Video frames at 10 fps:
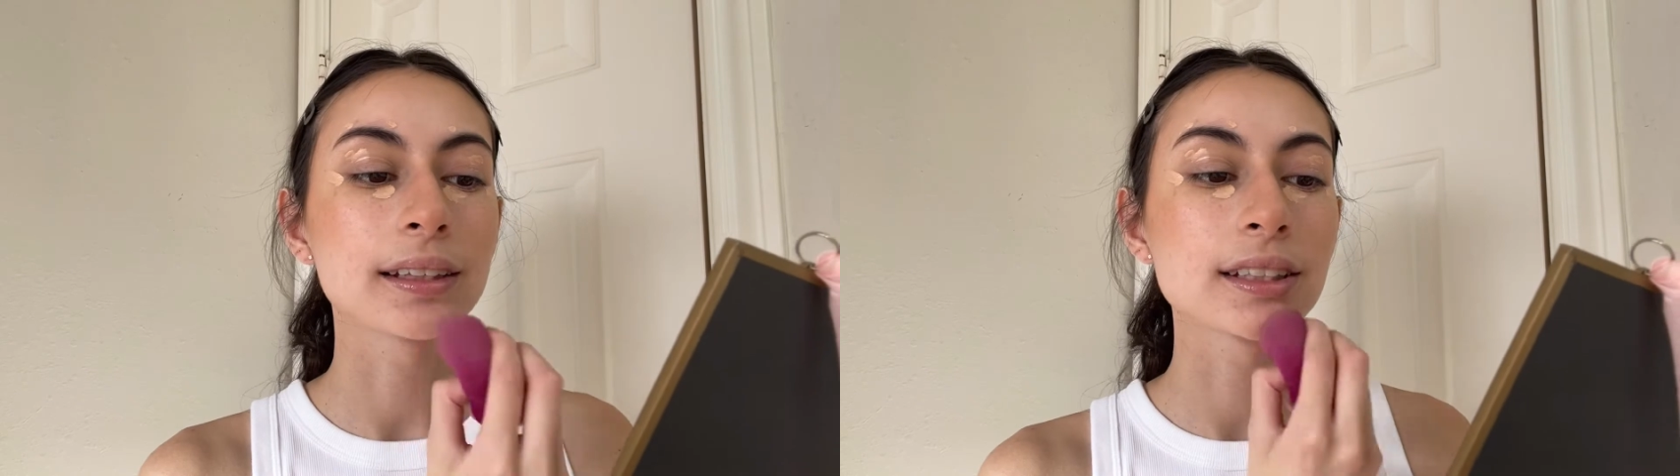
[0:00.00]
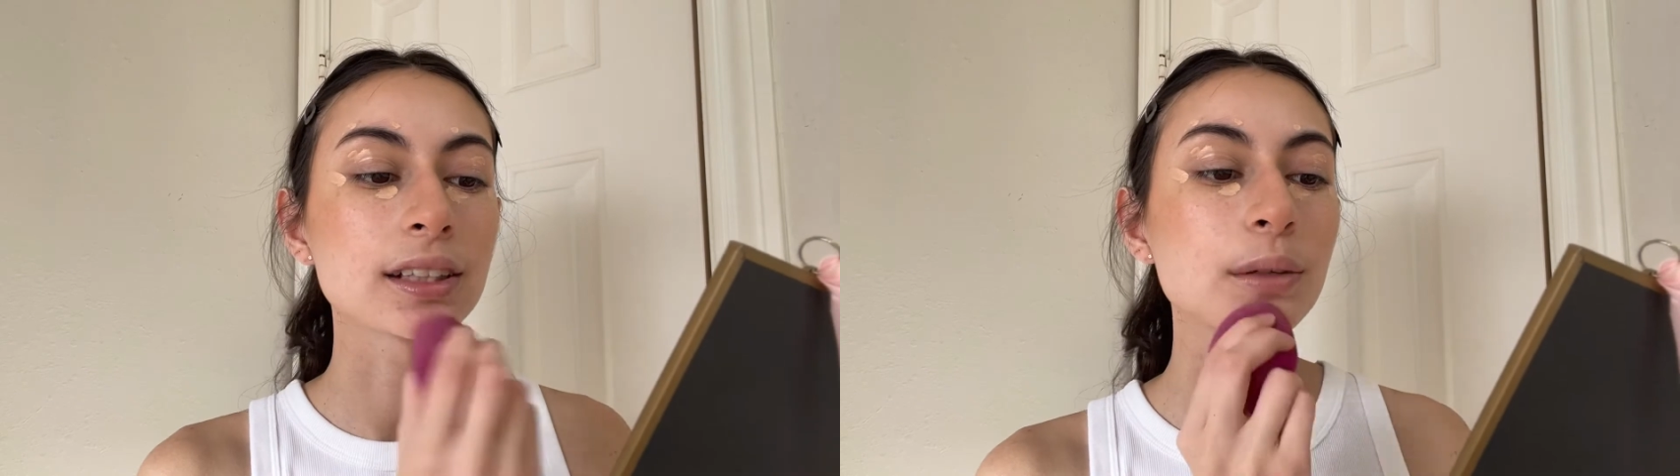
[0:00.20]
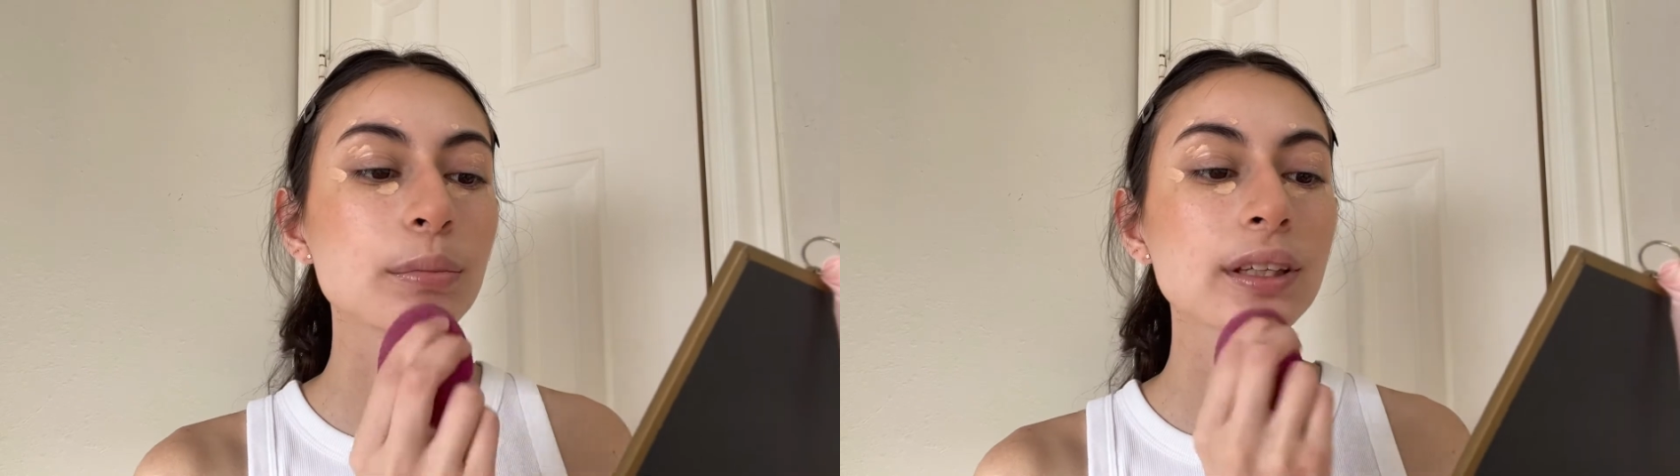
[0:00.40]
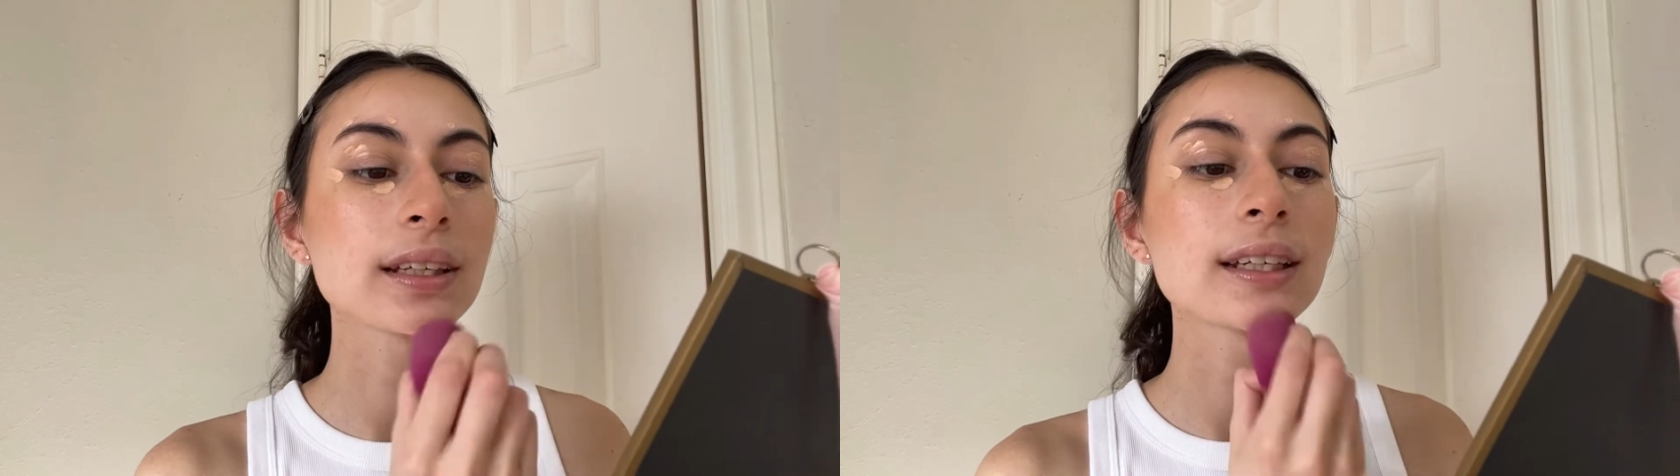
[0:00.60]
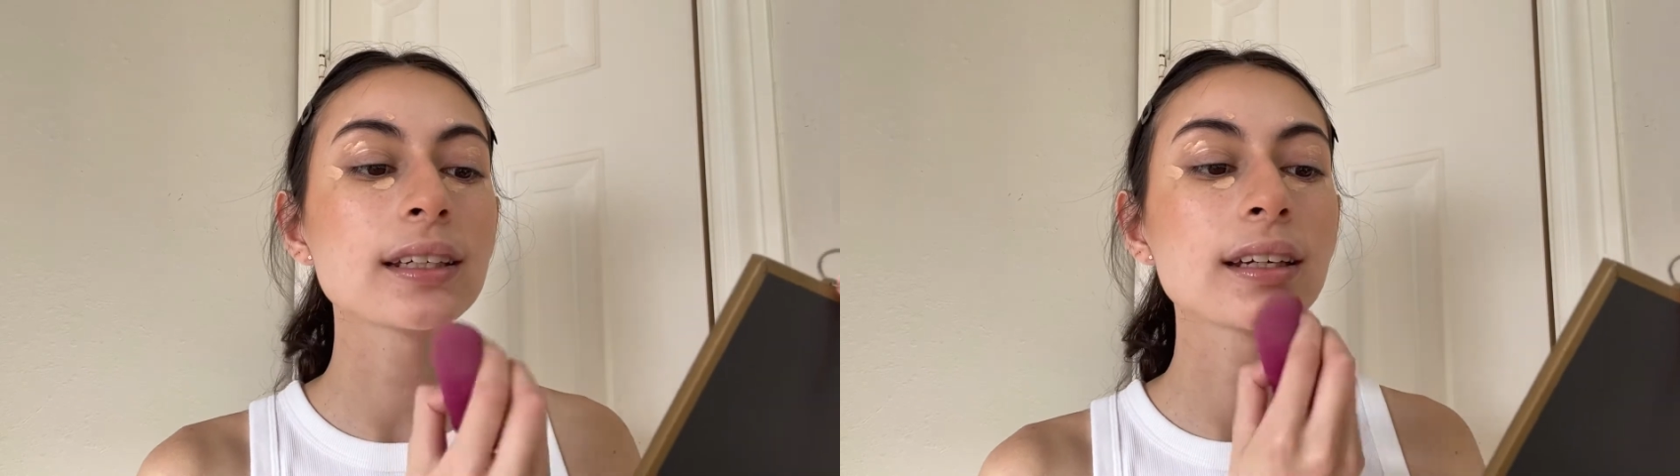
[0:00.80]
start
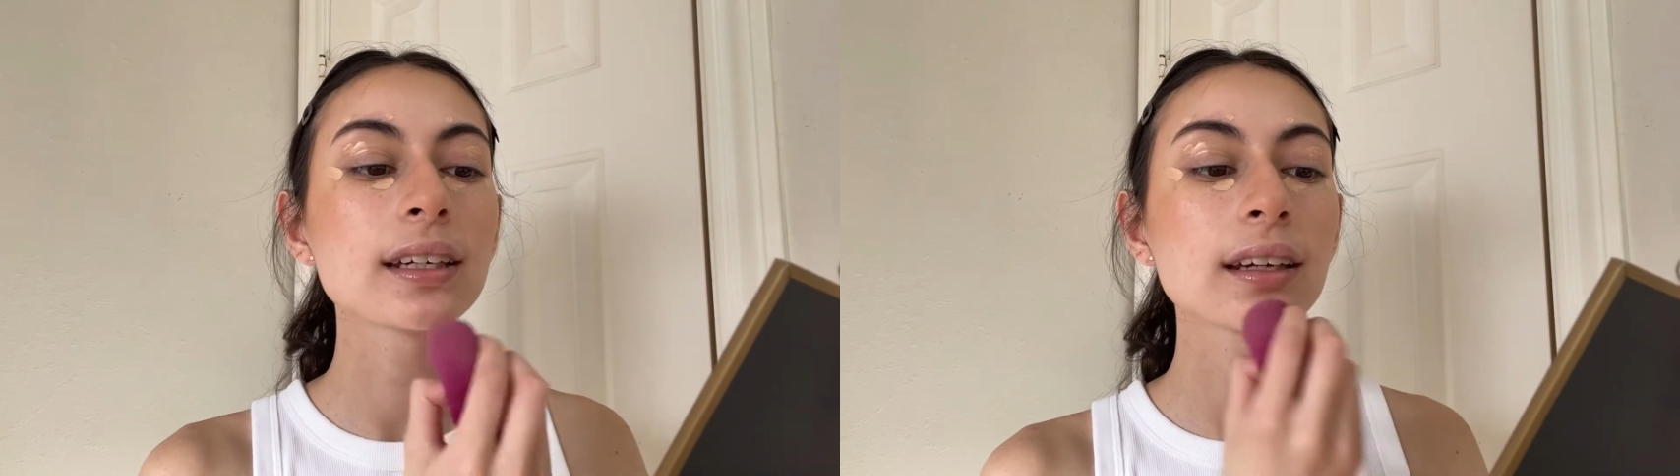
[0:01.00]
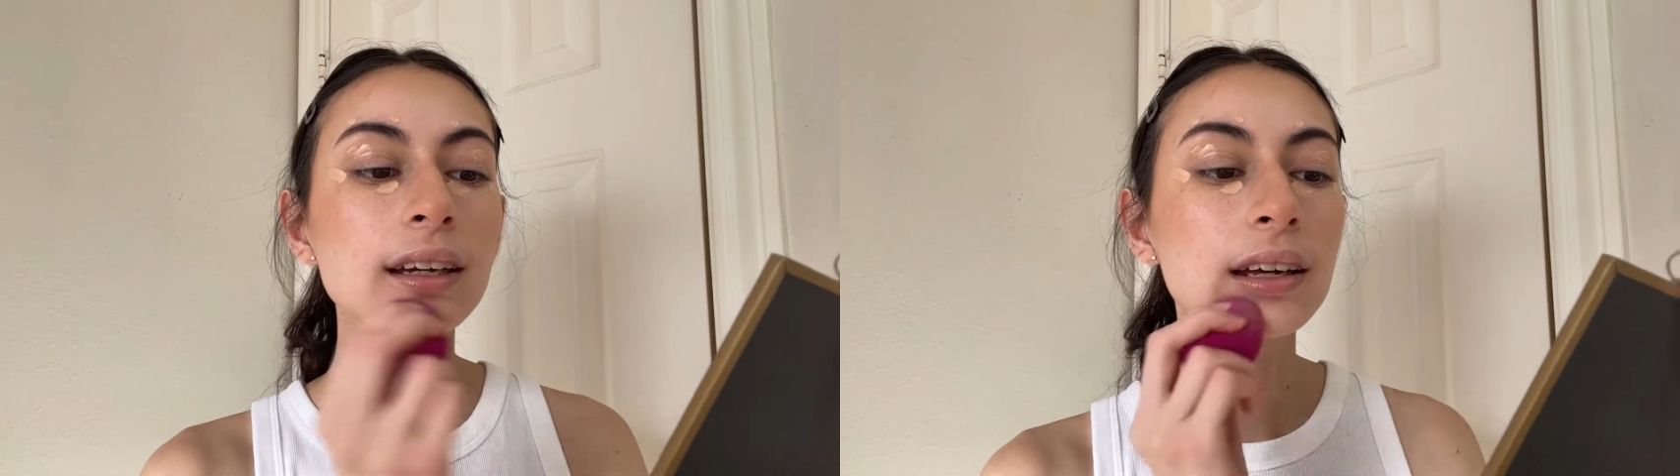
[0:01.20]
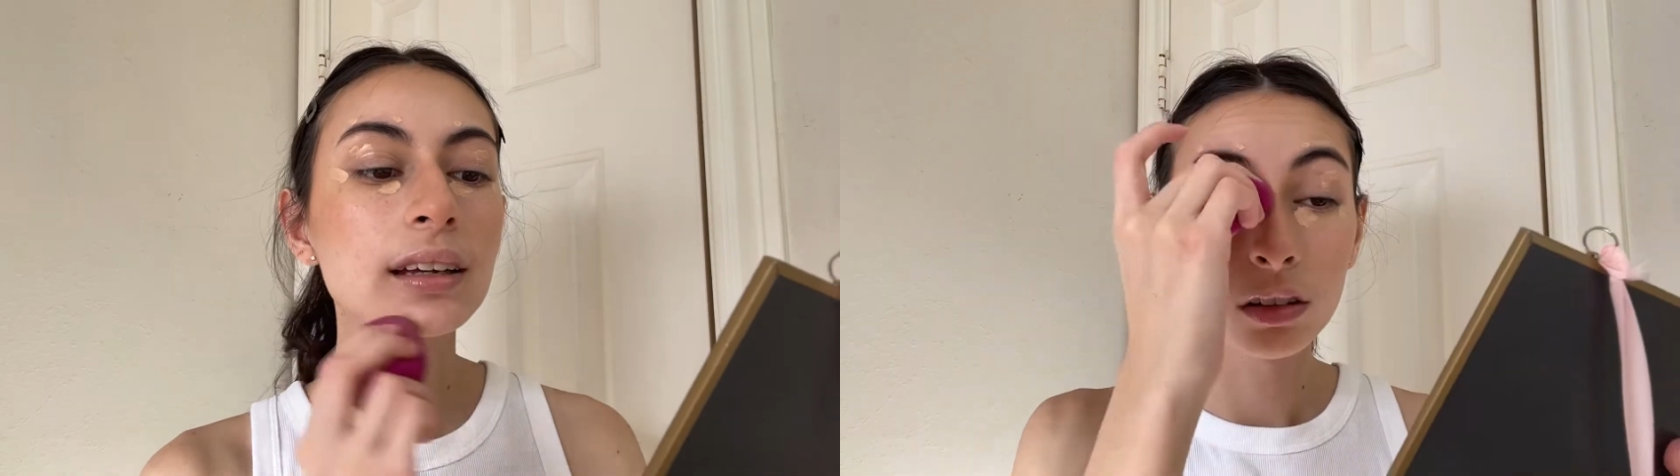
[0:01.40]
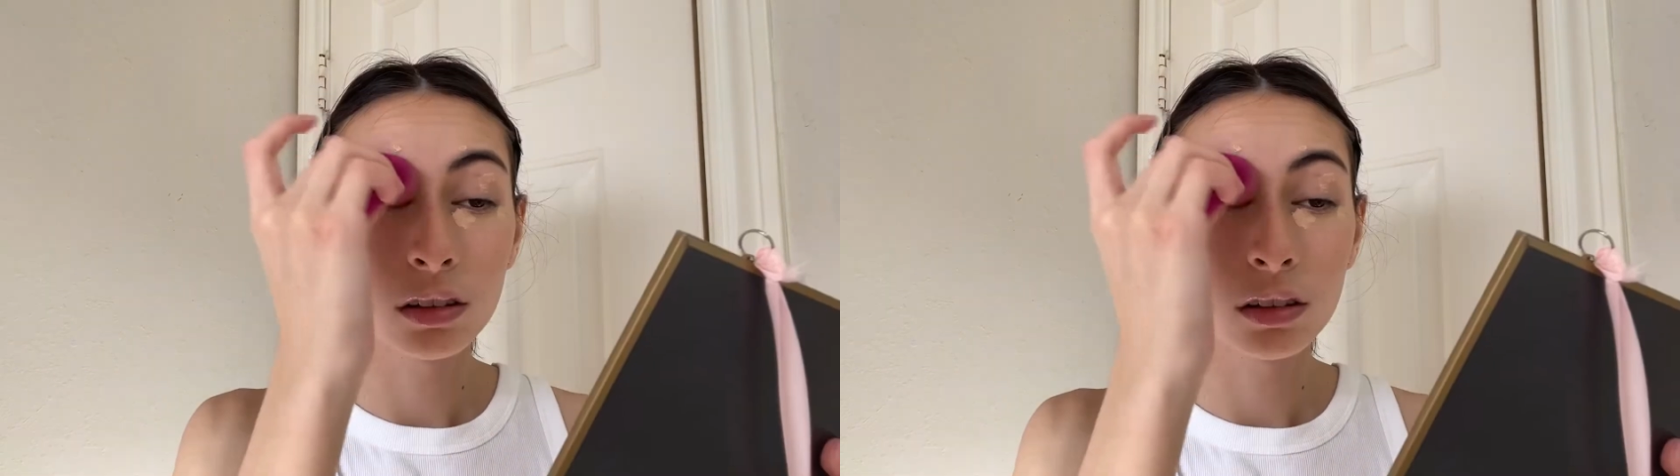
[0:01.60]
blending.